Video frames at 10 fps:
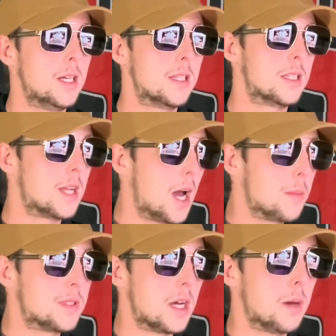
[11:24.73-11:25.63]
The
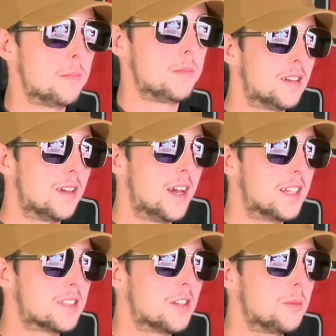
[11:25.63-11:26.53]
time's up, and
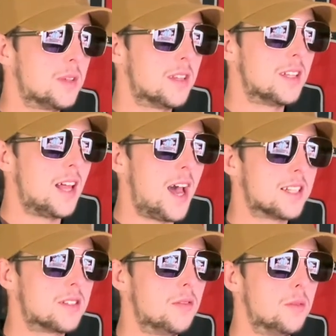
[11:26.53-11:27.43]
it's going to be the
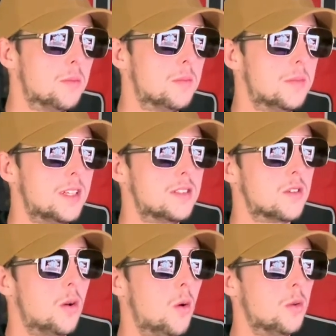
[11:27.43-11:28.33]
last of him. He's
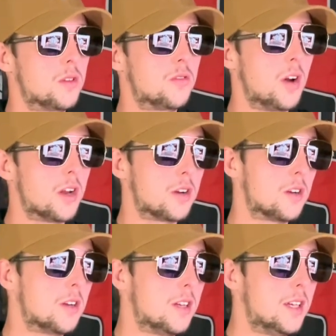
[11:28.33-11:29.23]
the oldest
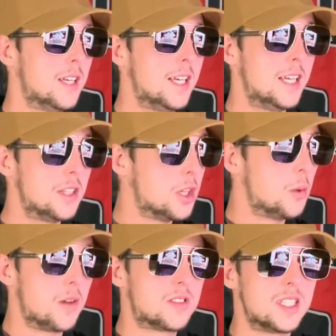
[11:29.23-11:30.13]
fighter in the
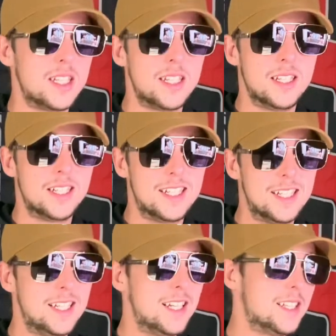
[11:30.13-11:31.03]
UFC.
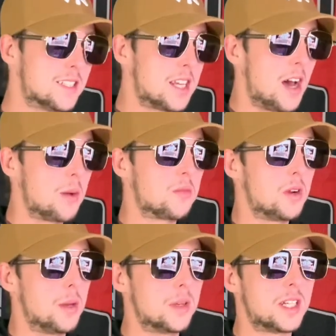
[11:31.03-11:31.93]
It is time for
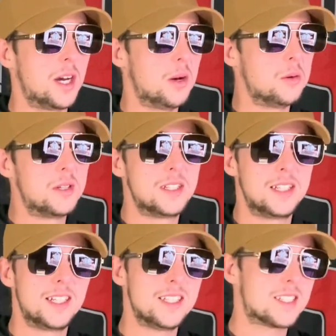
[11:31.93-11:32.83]
him to go.
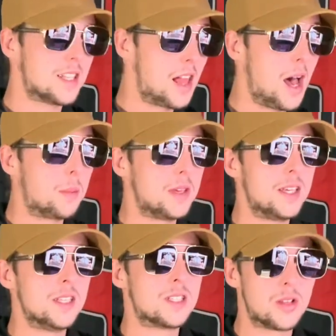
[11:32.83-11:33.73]
He's sloppy.
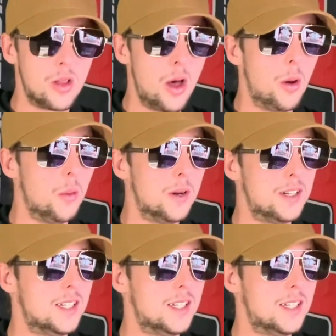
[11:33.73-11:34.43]
He's slow.